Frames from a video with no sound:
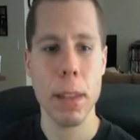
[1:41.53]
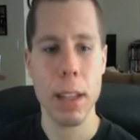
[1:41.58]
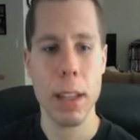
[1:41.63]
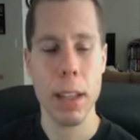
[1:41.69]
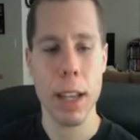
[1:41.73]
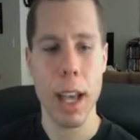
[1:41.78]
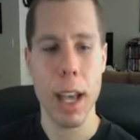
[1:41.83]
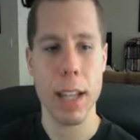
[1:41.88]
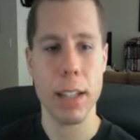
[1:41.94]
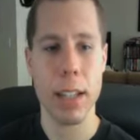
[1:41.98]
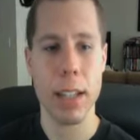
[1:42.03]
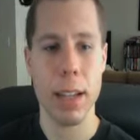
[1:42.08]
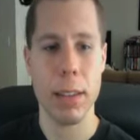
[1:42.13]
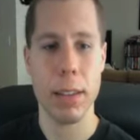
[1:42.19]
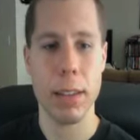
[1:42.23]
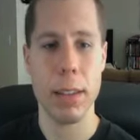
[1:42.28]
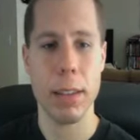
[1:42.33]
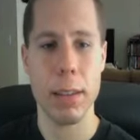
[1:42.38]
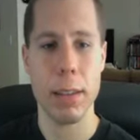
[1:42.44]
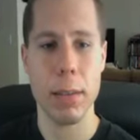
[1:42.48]
And
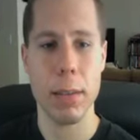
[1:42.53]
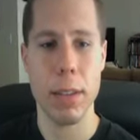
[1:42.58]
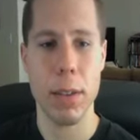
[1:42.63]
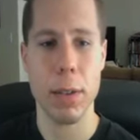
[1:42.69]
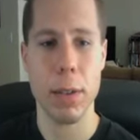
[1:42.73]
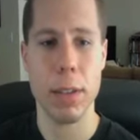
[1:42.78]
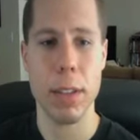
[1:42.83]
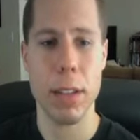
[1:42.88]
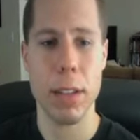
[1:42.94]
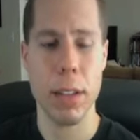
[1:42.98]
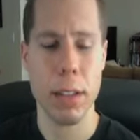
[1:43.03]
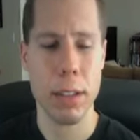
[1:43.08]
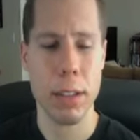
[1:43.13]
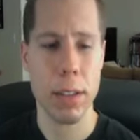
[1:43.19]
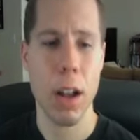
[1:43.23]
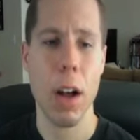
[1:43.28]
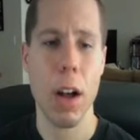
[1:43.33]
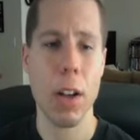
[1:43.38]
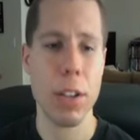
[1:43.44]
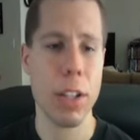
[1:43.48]
there was the
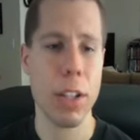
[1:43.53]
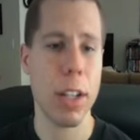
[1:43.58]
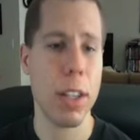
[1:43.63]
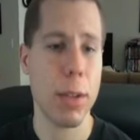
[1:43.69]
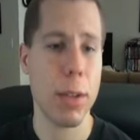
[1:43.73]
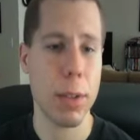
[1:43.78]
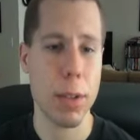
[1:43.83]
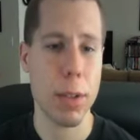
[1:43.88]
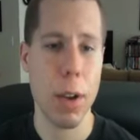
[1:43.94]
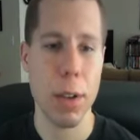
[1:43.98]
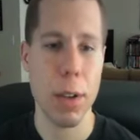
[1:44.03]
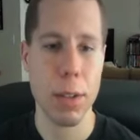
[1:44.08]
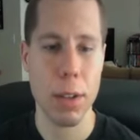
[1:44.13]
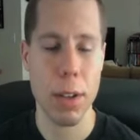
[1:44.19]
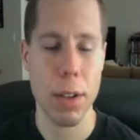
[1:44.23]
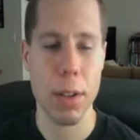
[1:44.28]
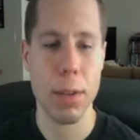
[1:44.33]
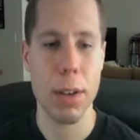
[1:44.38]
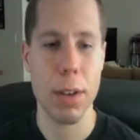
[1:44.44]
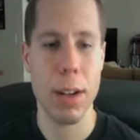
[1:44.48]
nostalgia. There was
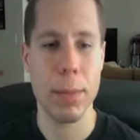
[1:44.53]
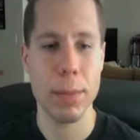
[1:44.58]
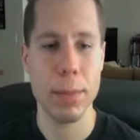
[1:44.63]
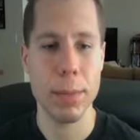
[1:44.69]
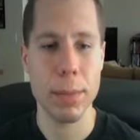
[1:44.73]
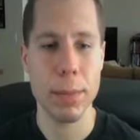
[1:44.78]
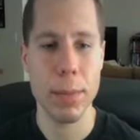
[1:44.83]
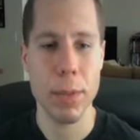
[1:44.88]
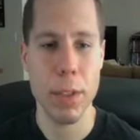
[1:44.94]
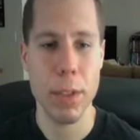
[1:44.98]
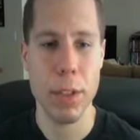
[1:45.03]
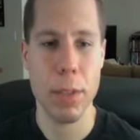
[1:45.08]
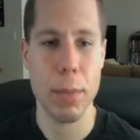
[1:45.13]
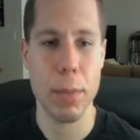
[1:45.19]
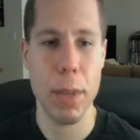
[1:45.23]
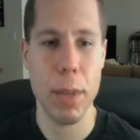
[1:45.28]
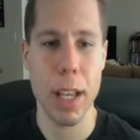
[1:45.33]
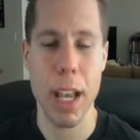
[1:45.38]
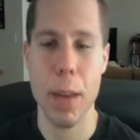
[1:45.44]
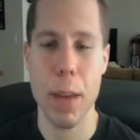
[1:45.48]
also
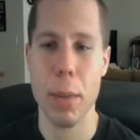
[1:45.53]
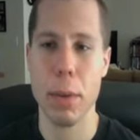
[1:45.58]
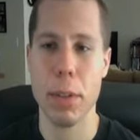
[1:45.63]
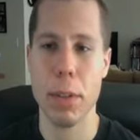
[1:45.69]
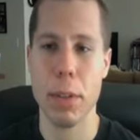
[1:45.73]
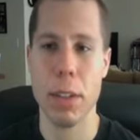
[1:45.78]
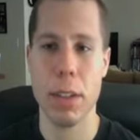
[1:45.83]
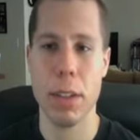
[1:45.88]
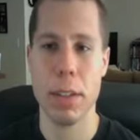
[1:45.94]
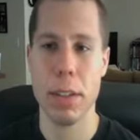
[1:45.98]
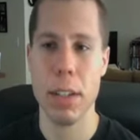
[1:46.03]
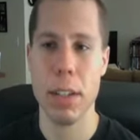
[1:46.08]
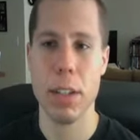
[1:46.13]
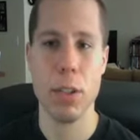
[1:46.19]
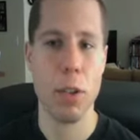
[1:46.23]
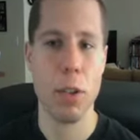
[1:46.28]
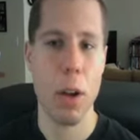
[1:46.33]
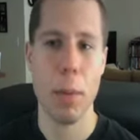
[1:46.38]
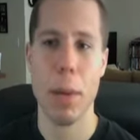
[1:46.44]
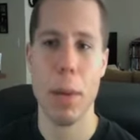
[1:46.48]
just being able to see
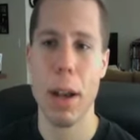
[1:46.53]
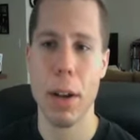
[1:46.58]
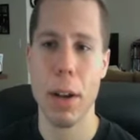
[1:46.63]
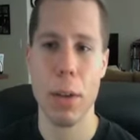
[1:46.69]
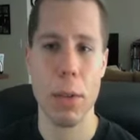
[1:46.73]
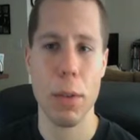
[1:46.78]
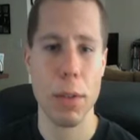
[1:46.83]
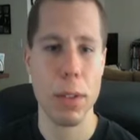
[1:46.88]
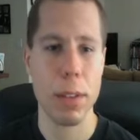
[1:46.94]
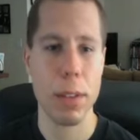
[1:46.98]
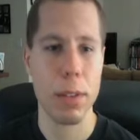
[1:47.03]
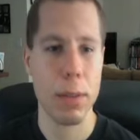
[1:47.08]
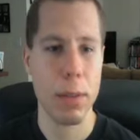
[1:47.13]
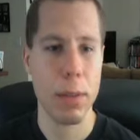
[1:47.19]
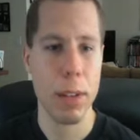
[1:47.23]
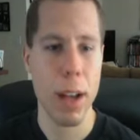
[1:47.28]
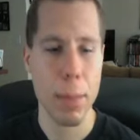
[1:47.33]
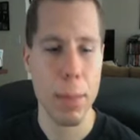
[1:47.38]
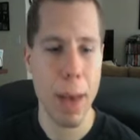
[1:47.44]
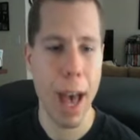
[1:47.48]
Shawn Michaels
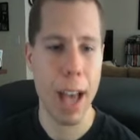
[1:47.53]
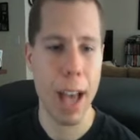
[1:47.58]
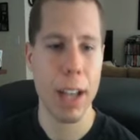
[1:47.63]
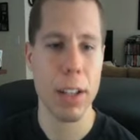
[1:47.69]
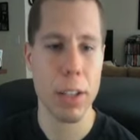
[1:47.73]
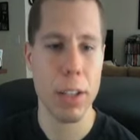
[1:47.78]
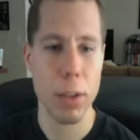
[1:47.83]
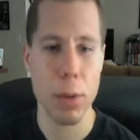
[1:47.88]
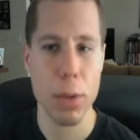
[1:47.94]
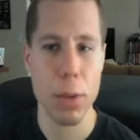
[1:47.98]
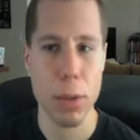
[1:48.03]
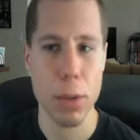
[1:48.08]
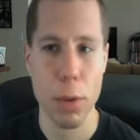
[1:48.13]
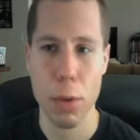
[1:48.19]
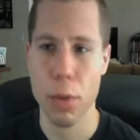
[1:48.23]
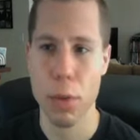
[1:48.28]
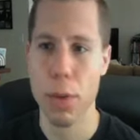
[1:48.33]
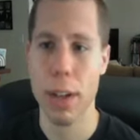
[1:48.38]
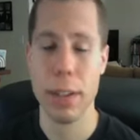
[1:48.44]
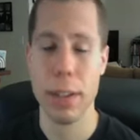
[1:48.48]
come back and do his
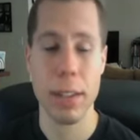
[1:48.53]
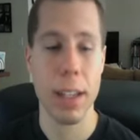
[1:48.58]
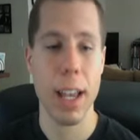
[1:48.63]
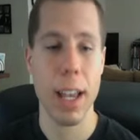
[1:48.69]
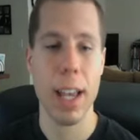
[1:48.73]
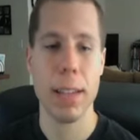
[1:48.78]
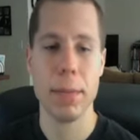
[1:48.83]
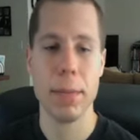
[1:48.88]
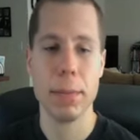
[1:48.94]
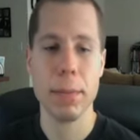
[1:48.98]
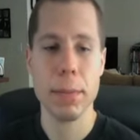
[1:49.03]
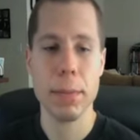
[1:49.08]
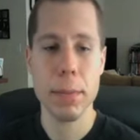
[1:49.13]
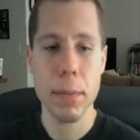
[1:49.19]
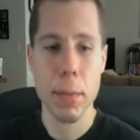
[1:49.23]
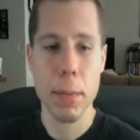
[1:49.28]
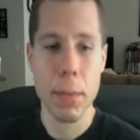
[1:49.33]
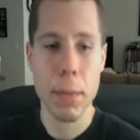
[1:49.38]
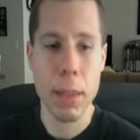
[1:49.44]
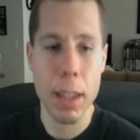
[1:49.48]
old tricks again.
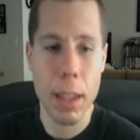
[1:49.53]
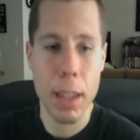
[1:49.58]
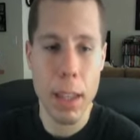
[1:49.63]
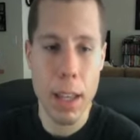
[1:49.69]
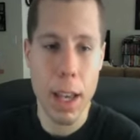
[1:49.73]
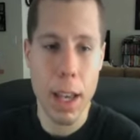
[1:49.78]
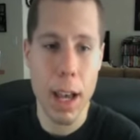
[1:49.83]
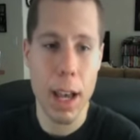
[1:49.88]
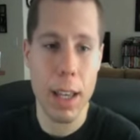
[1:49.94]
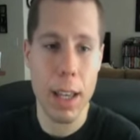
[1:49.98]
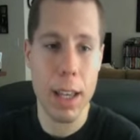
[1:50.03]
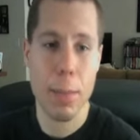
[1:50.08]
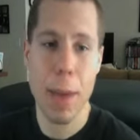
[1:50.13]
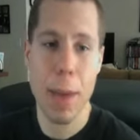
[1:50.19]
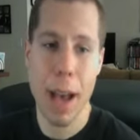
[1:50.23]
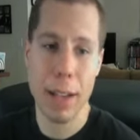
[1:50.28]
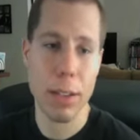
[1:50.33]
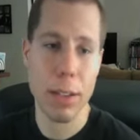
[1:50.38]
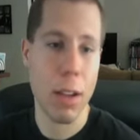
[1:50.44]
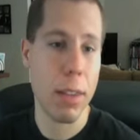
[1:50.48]

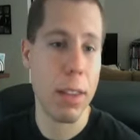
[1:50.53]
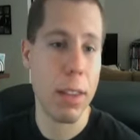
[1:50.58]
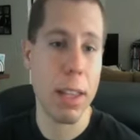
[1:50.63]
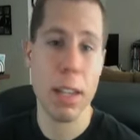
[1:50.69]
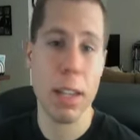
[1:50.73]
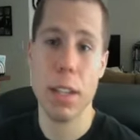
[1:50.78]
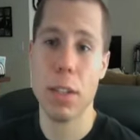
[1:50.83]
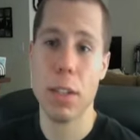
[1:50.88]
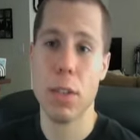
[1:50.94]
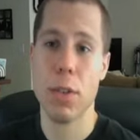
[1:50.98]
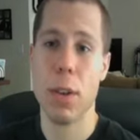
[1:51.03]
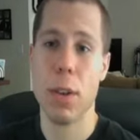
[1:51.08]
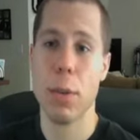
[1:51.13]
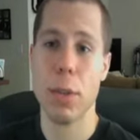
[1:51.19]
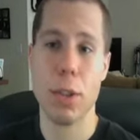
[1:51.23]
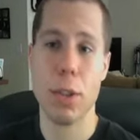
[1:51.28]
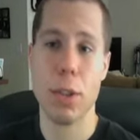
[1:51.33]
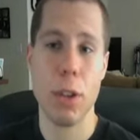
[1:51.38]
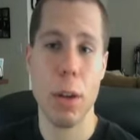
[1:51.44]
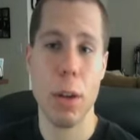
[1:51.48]
Impact on the industry
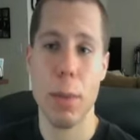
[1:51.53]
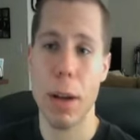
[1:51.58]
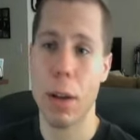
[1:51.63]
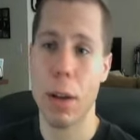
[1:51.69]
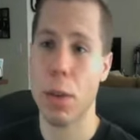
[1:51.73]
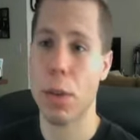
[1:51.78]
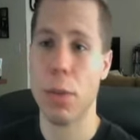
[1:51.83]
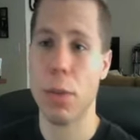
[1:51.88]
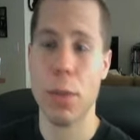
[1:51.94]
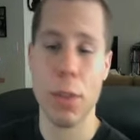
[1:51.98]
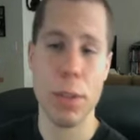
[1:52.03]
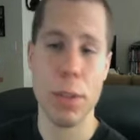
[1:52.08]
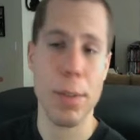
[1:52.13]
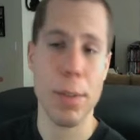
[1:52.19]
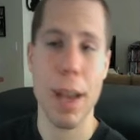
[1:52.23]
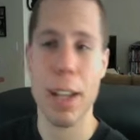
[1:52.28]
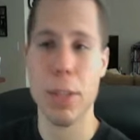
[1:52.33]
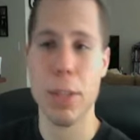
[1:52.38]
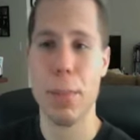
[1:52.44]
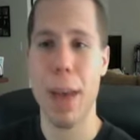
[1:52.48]
was Shawn Michaels' first
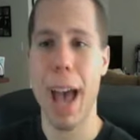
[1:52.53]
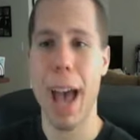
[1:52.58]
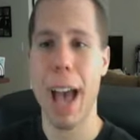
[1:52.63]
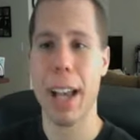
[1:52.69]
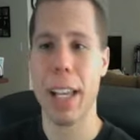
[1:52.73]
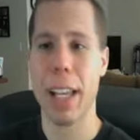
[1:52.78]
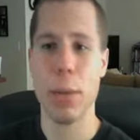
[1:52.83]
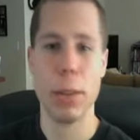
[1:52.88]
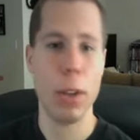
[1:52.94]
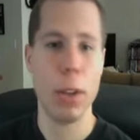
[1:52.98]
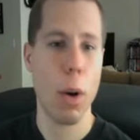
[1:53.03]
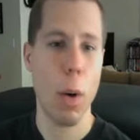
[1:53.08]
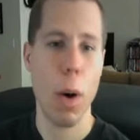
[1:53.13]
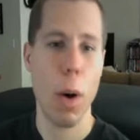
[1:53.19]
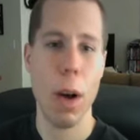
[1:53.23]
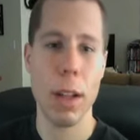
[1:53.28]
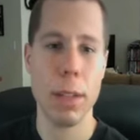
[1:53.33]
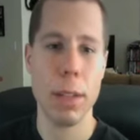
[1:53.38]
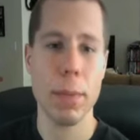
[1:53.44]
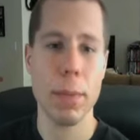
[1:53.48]
match back. He would go
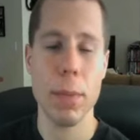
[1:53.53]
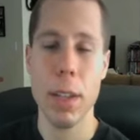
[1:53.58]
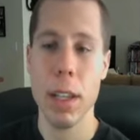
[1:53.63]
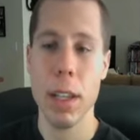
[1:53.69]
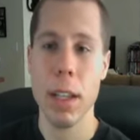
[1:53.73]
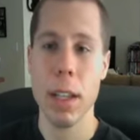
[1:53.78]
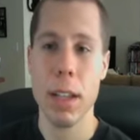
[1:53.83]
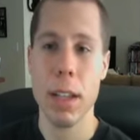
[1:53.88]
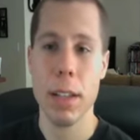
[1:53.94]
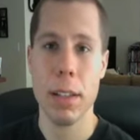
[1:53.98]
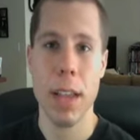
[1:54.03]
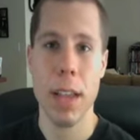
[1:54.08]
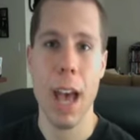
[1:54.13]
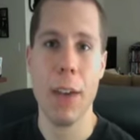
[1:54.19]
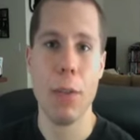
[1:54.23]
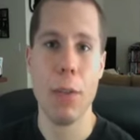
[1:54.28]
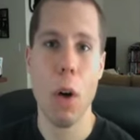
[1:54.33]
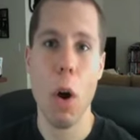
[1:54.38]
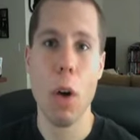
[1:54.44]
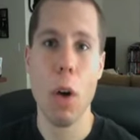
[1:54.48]
on to
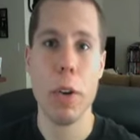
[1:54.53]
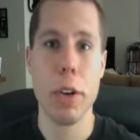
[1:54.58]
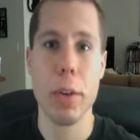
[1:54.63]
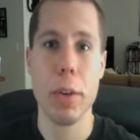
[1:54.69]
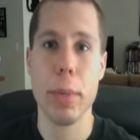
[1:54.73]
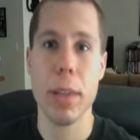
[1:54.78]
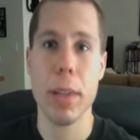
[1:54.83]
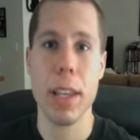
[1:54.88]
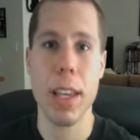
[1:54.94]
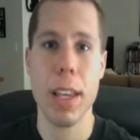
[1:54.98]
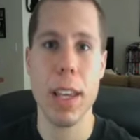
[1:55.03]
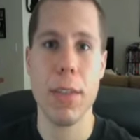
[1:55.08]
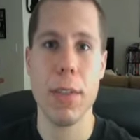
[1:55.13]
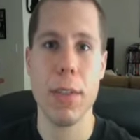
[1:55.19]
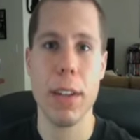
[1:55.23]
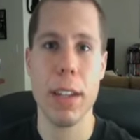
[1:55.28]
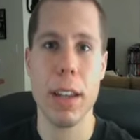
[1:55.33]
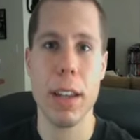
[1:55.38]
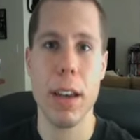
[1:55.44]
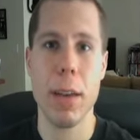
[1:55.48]
have arguably
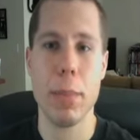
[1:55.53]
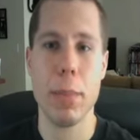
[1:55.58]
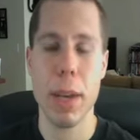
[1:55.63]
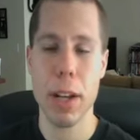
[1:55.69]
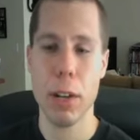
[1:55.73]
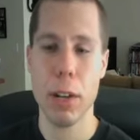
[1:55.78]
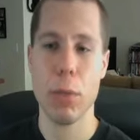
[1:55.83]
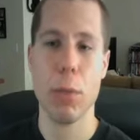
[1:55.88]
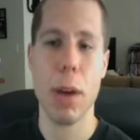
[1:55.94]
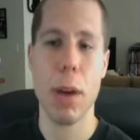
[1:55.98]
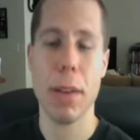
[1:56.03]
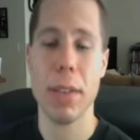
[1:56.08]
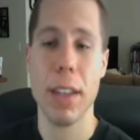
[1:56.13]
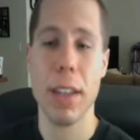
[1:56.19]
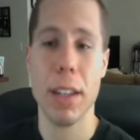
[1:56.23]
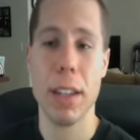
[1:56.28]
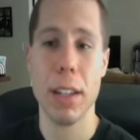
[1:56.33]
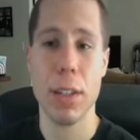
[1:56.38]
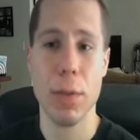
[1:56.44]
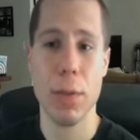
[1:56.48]
even a bigger run
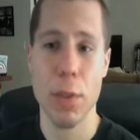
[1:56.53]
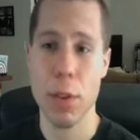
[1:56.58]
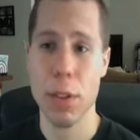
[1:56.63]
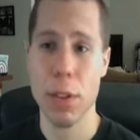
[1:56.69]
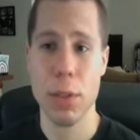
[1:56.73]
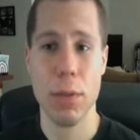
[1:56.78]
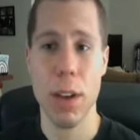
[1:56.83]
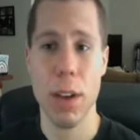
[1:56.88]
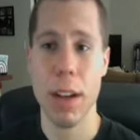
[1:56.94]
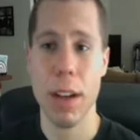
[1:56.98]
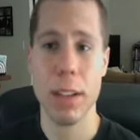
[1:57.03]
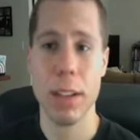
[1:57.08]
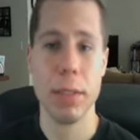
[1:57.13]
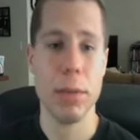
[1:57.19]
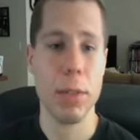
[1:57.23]
than his first run.